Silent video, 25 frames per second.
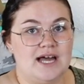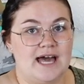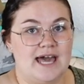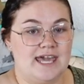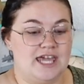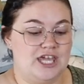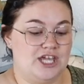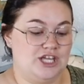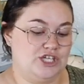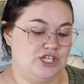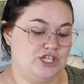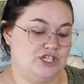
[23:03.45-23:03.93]
I
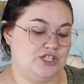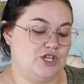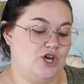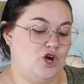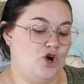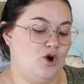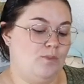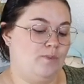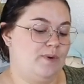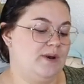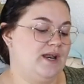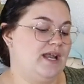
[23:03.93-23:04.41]
can just
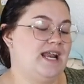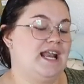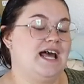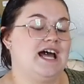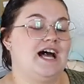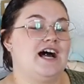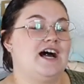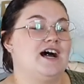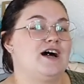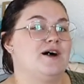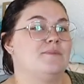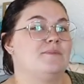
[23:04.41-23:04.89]
open it
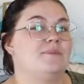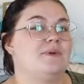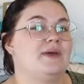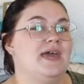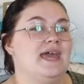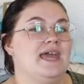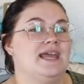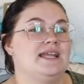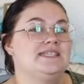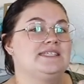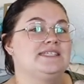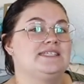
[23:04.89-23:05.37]
up
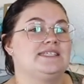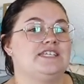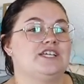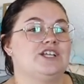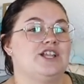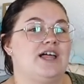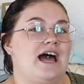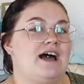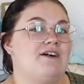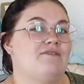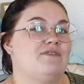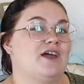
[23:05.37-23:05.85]
and
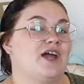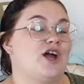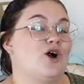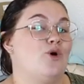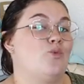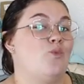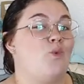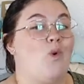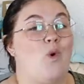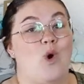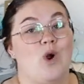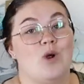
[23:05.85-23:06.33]
still have like a
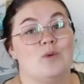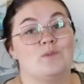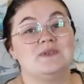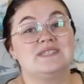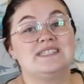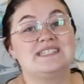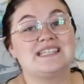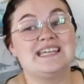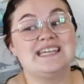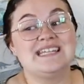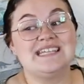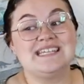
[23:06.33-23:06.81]
warm
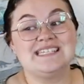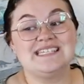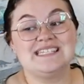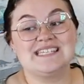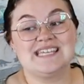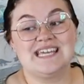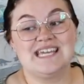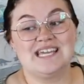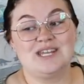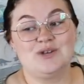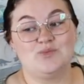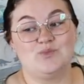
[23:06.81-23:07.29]
skin to
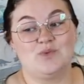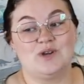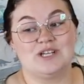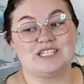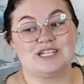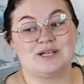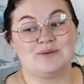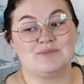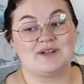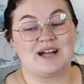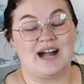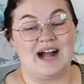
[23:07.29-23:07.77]
skin, which
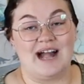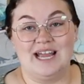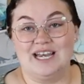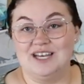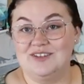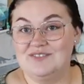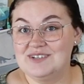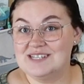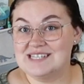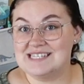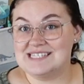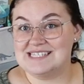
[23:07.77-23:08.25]
I'm kind
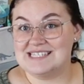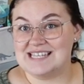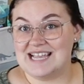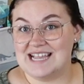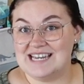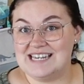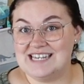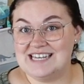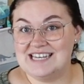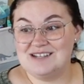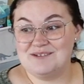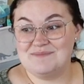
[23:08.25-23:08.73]
of
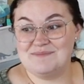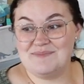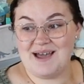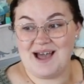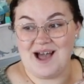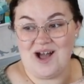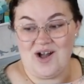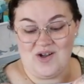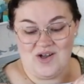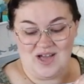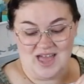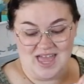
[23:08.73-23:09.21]
excited
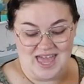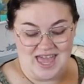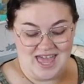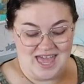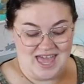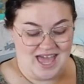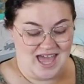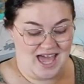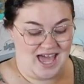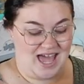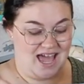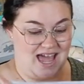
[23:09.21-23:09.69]
about.
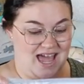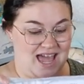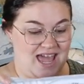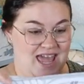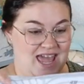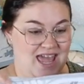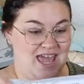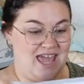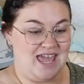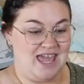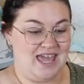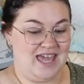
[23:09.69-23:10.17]
I
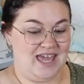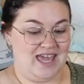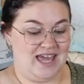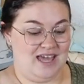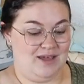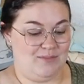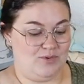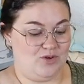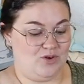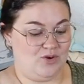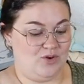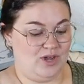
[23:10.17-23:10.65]

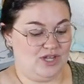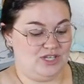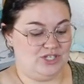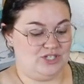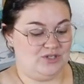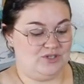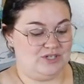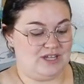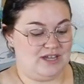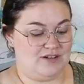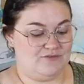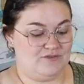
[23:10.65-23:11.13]
am going
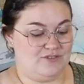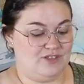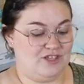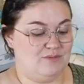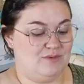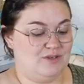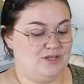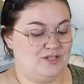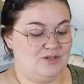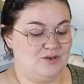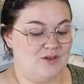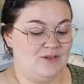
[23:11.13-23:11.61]
to definitely
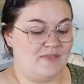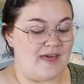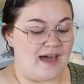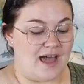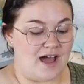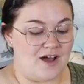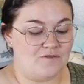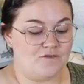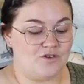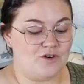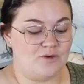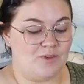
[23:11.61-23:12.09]
be doing
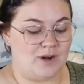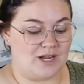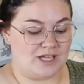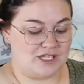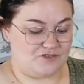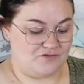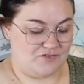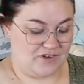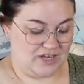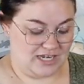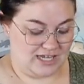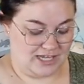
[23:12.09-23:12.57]
that for
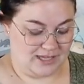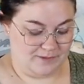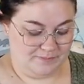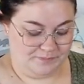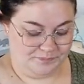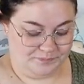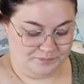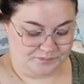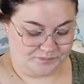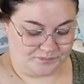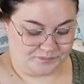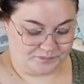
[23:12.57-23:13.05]
breastfeeding.
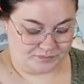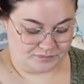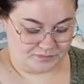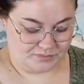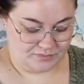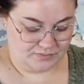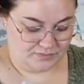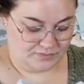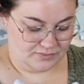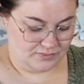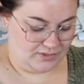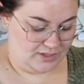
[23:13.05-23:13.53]

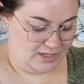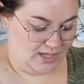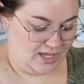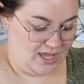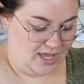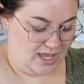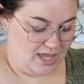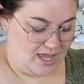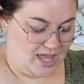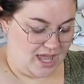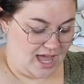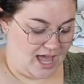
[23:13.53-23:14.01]

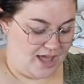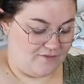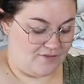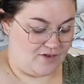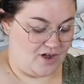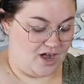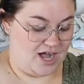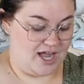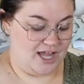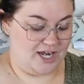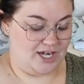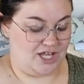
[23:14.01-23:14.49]
I've
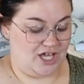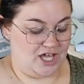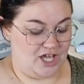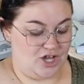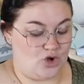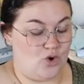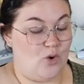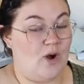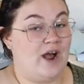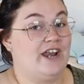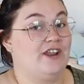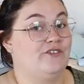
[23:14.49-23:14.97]
gotten
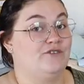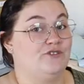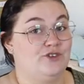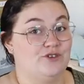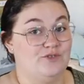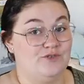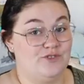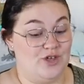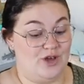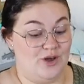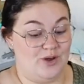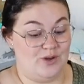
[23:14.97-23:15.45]
quite a
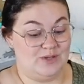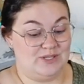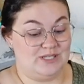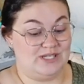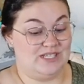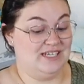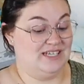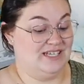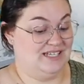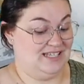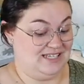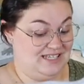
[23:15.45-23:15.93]
few of
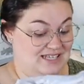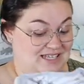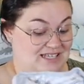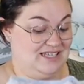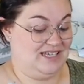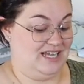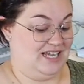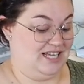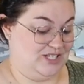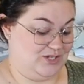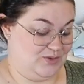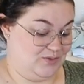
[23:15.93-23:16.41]
those.
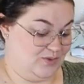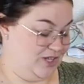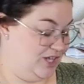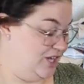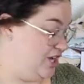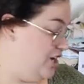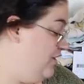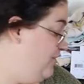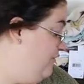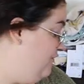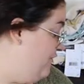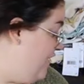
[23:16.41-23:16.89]
It's a really
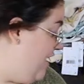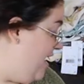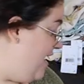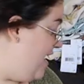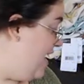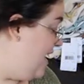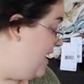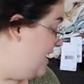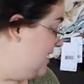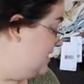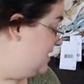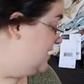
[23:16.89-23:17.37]
good
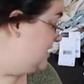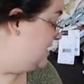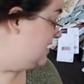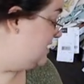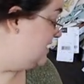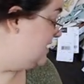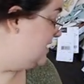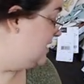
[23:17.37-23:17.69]
find.